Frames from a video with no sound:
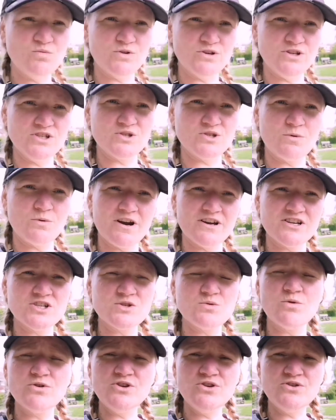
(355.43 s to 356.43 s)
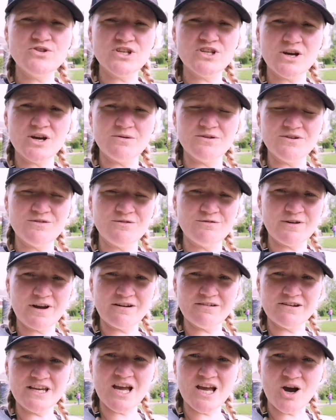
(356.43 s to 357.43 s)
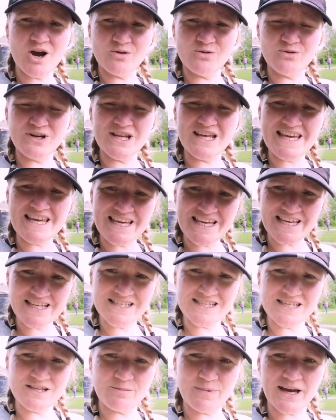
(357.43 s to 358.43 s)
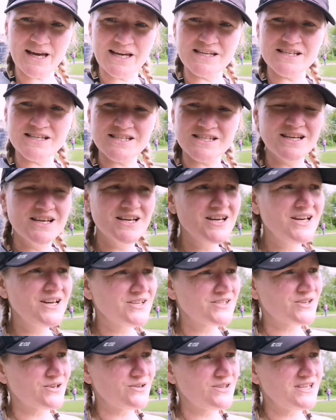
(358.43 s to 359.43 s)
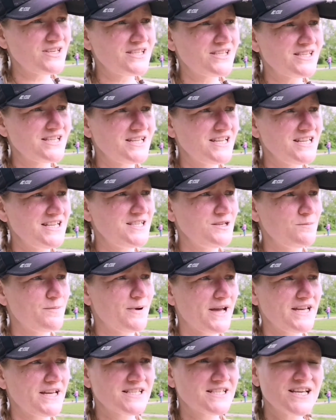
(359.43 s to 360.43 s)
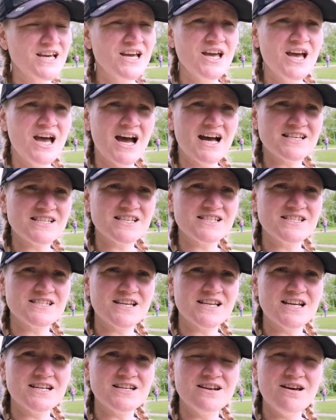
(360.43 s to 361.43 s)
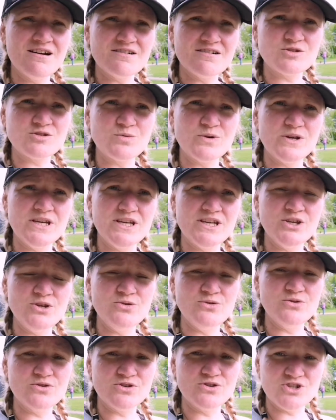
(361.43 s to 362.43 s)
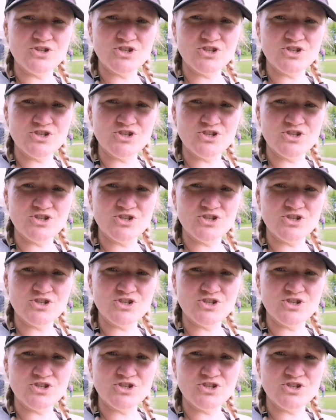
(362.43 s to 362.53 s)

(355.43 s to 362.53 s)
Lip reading: want you to worry, I just want you to go at your very own easy pace. So this is an easy pace. As I said last week, you can